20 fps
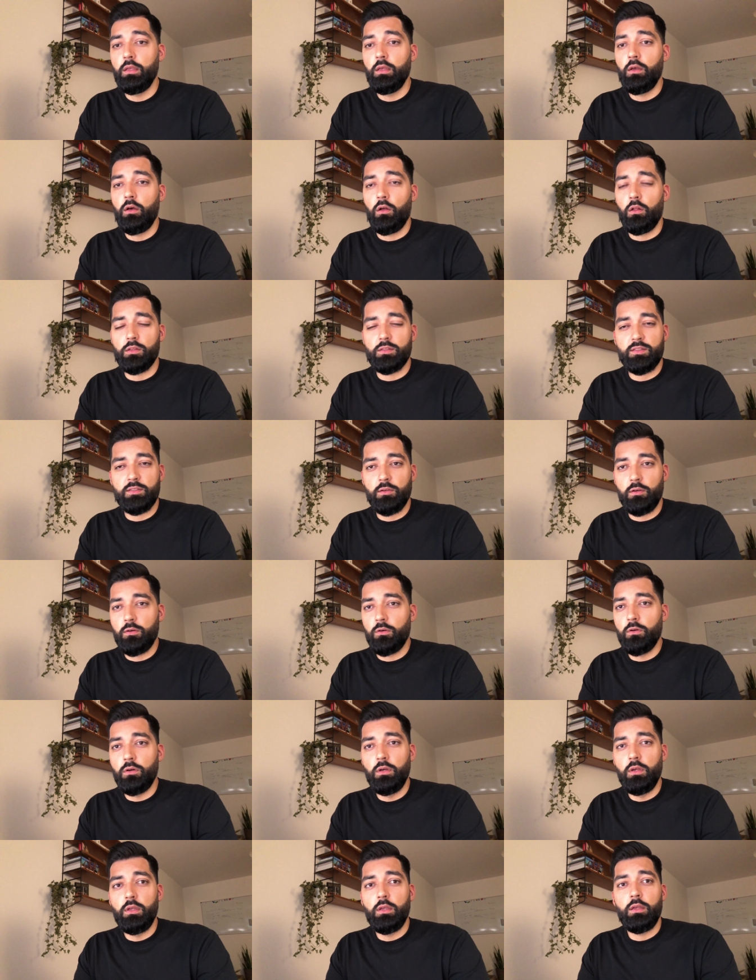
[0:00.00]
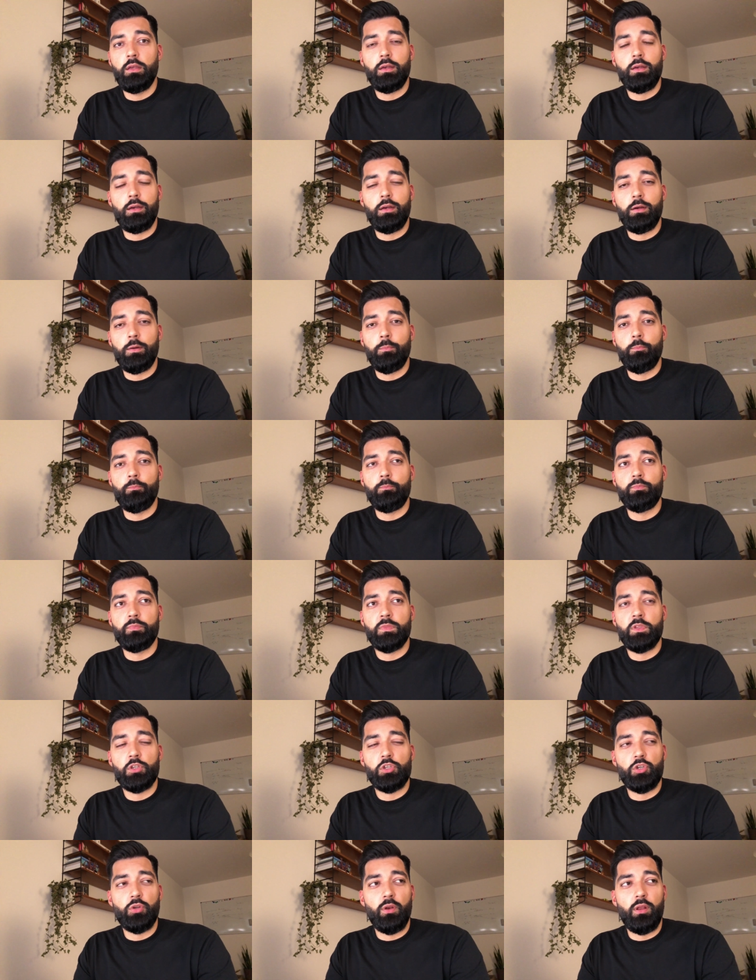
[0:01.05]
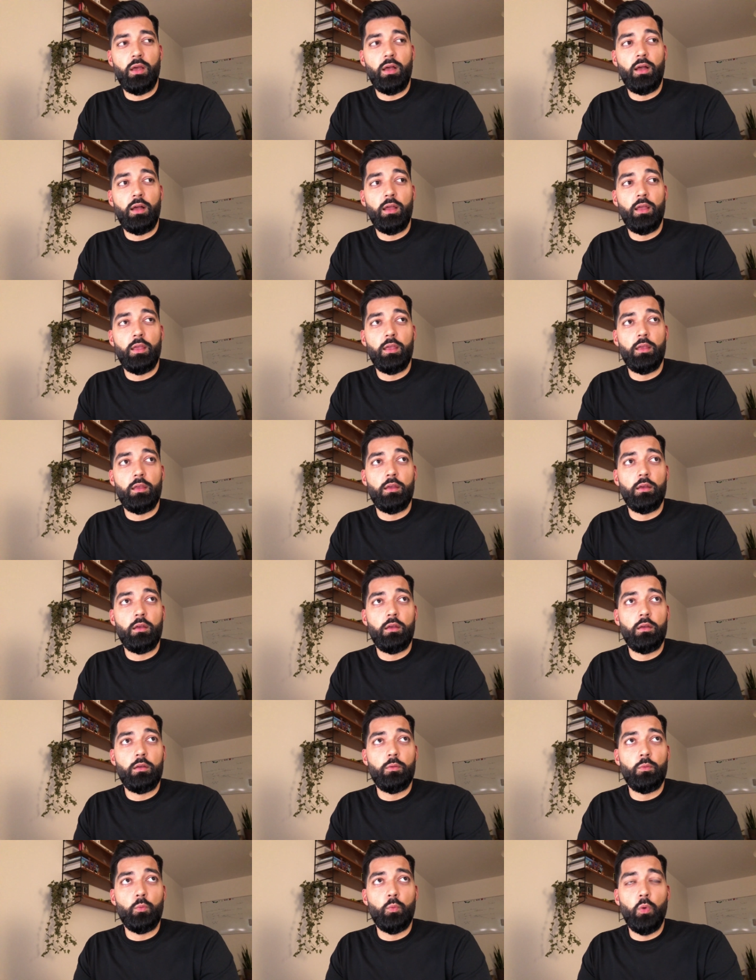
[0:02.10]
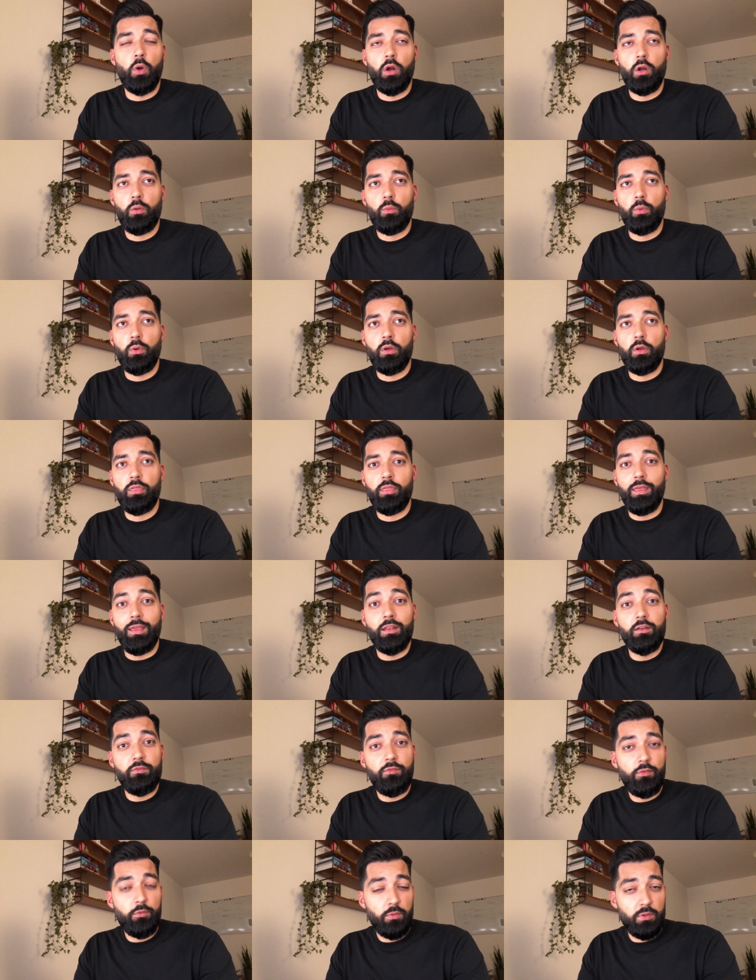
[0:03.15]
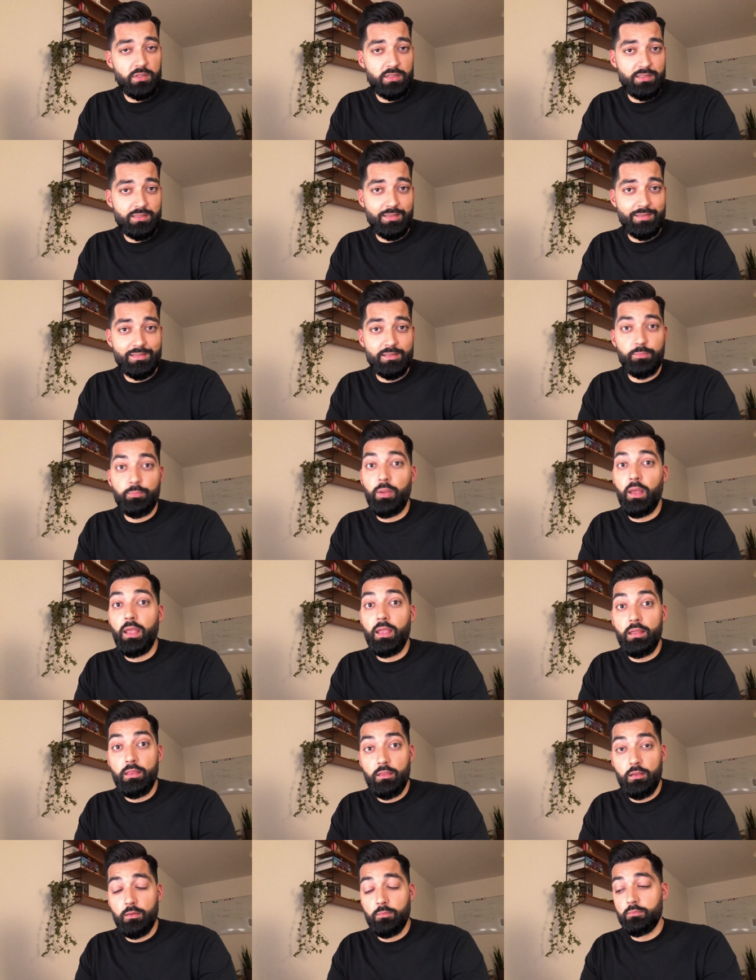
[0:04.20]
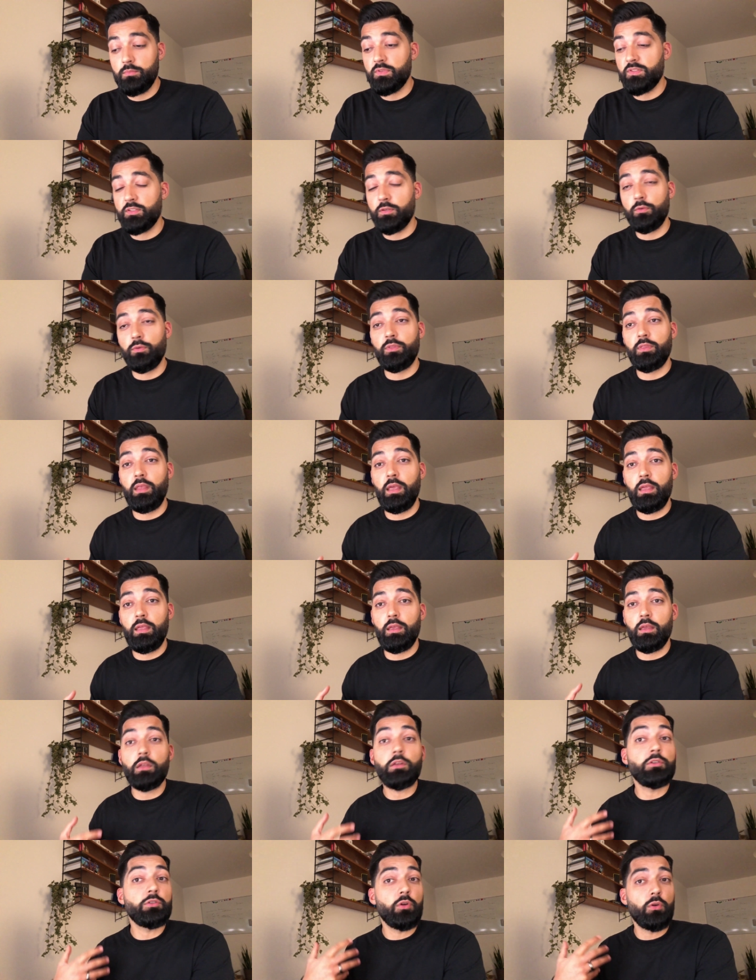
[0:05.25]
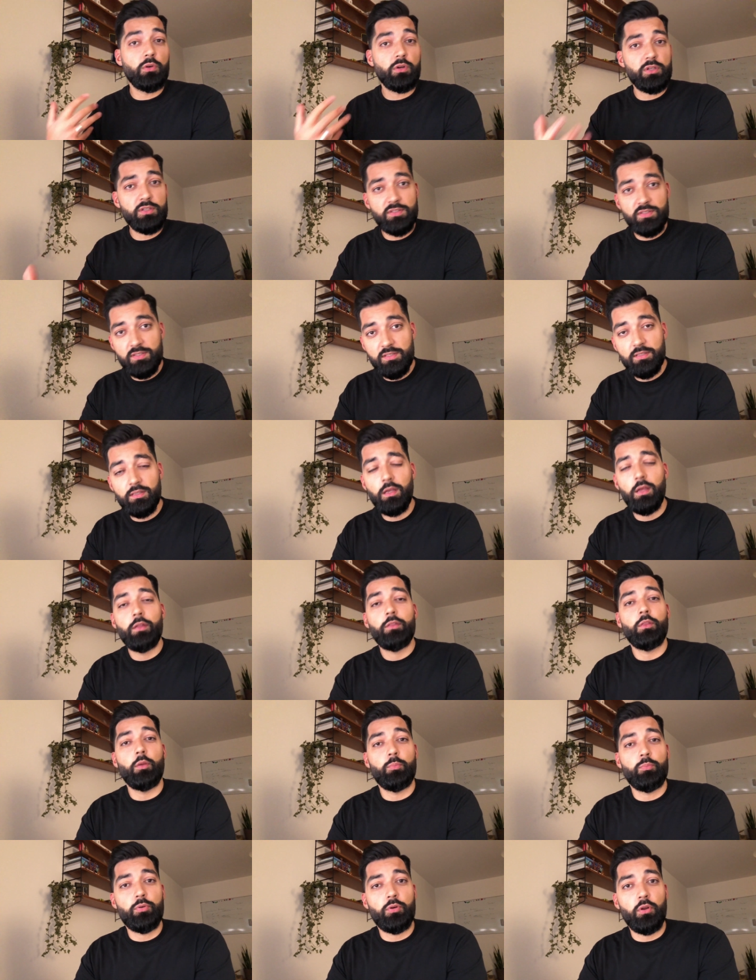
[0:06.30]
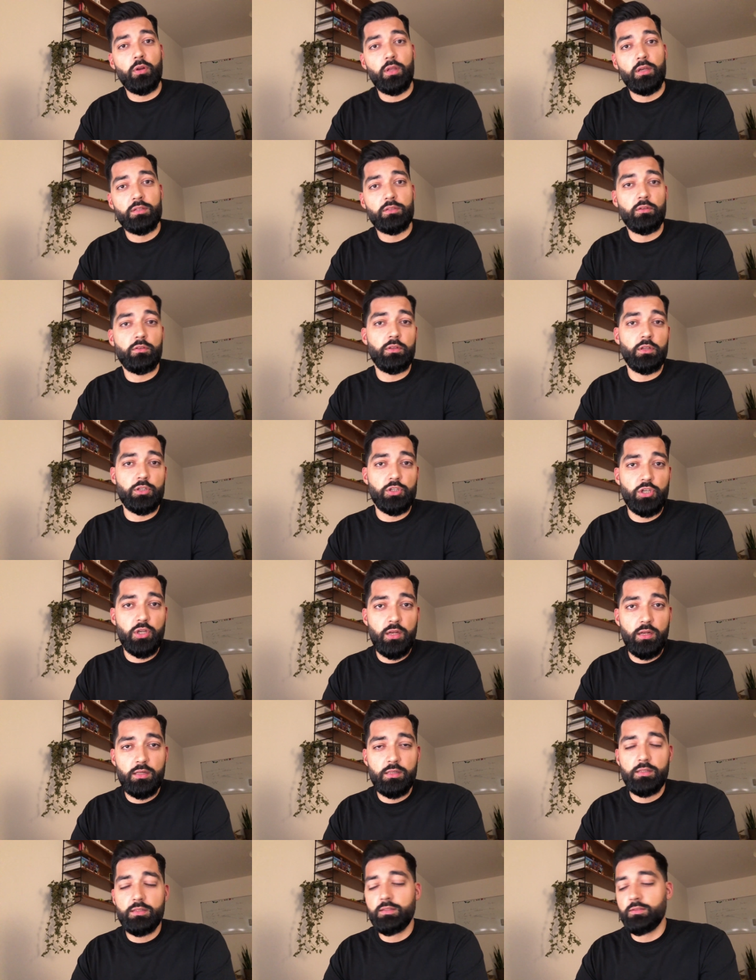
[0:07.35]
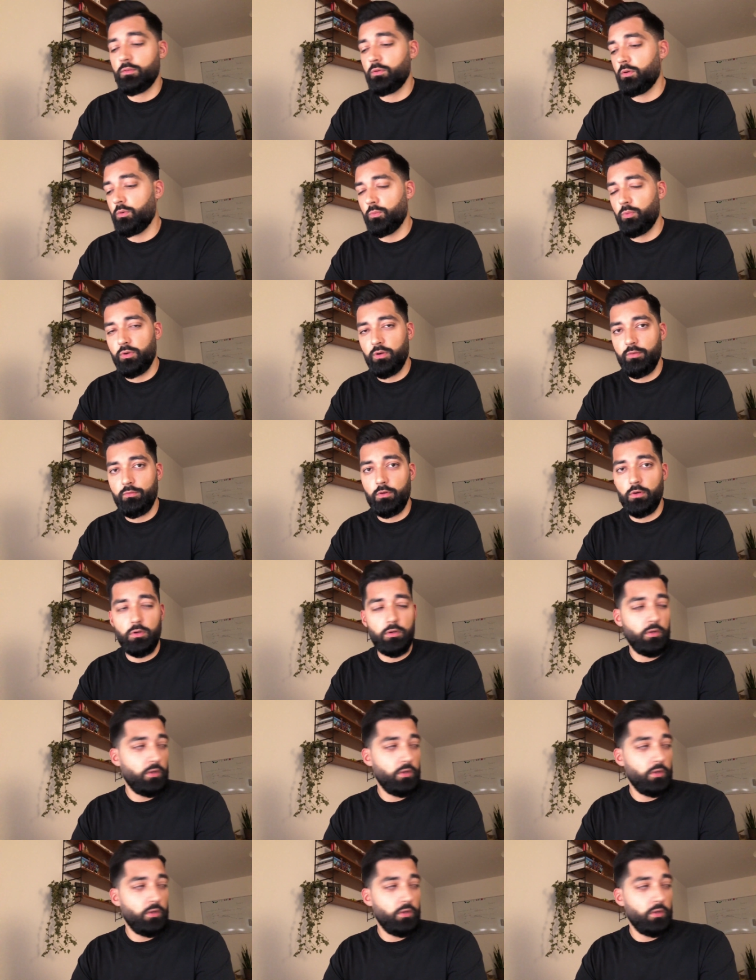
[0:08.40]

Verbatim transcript: Also, um, should I work with influencers, pay them so they endorse the product on their channels or wherever?